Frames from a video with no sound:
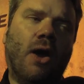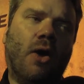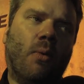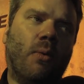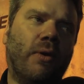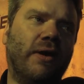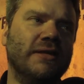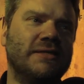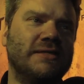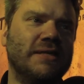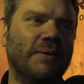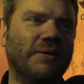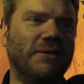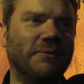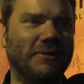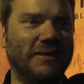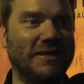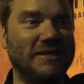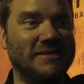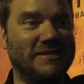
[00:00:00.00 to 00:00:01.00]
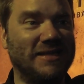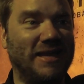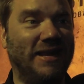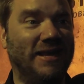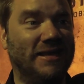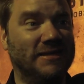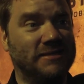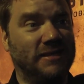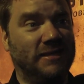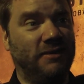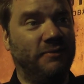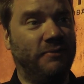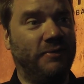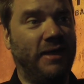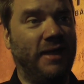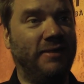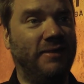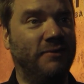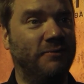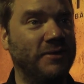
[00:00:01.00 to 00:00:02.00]
We're going to see what the release date is,
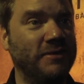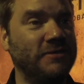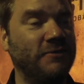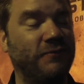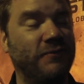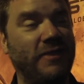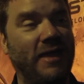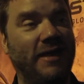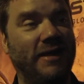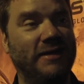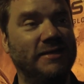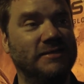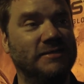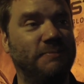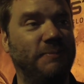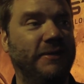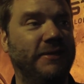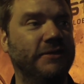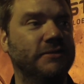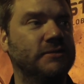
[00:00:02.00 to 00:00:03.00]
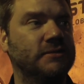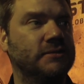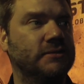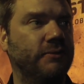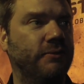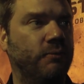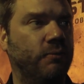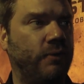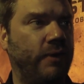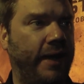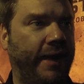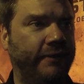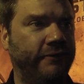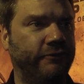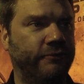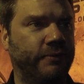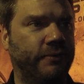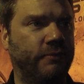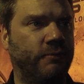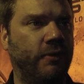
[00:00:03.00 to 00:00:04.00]
and the reason for that is because
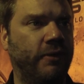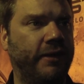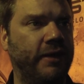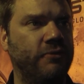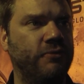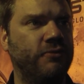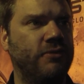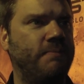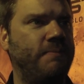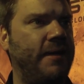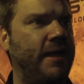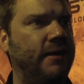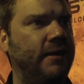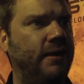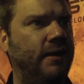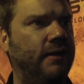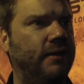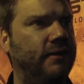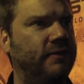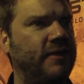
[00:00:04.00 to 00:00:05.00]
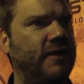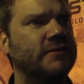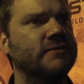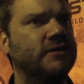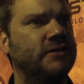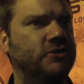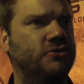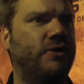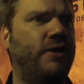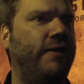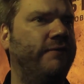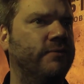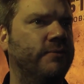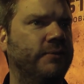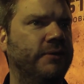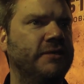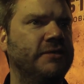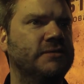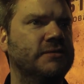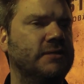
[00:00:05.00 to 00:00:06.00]
as we're working through the beta, that's going to drive the
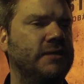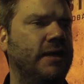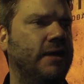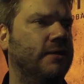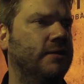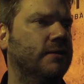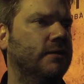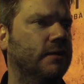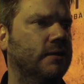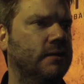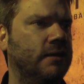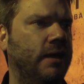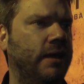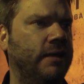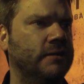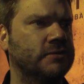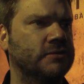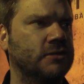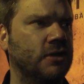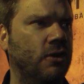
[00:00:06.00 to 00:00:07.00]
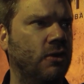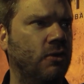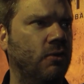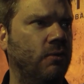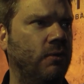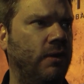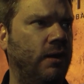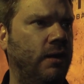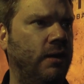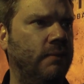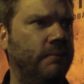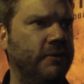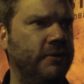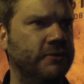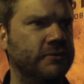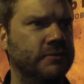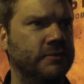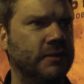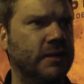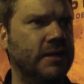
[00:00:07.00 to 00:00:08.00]
release date. And
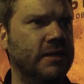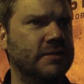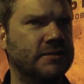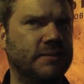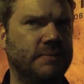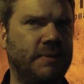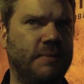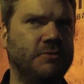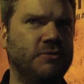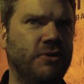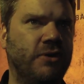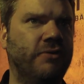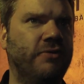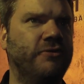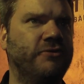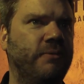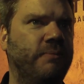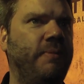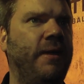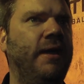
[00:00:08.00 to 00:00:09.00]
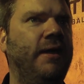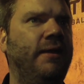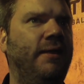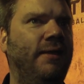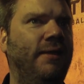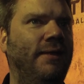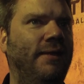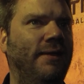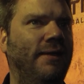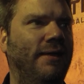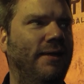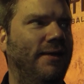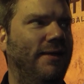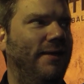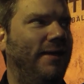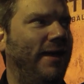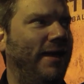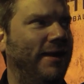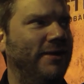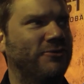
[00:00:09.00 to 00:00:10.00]
so, sometimes you hear there's a beta,
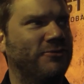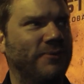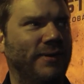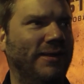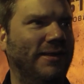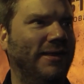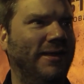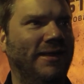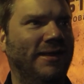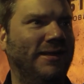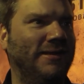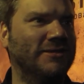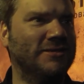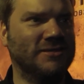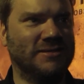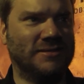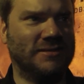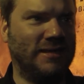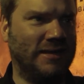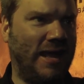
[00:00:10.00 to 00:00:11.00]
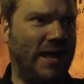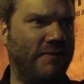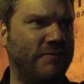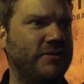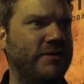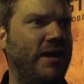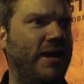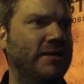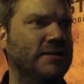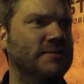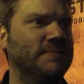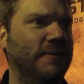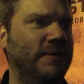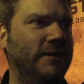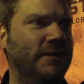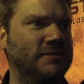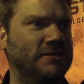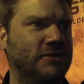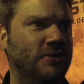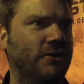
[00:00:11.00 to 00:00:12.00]
and it's really just an
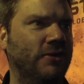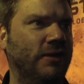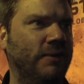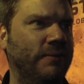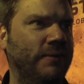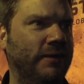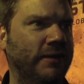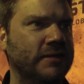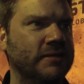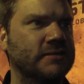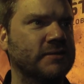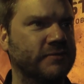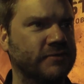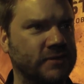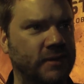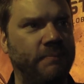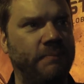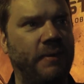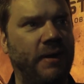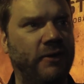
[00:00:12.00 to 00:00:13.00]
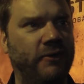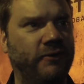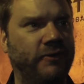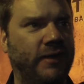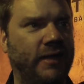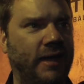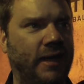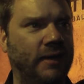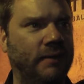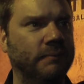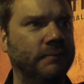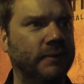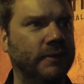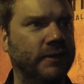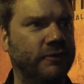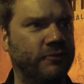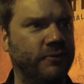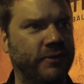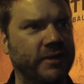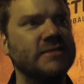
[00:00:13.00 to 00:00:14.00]
advertisement as an early release of some part of the game.
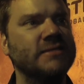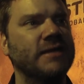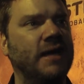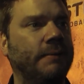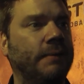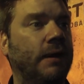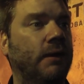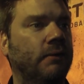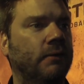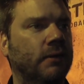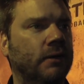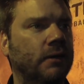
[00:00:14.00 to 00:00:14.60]
It's really a demo.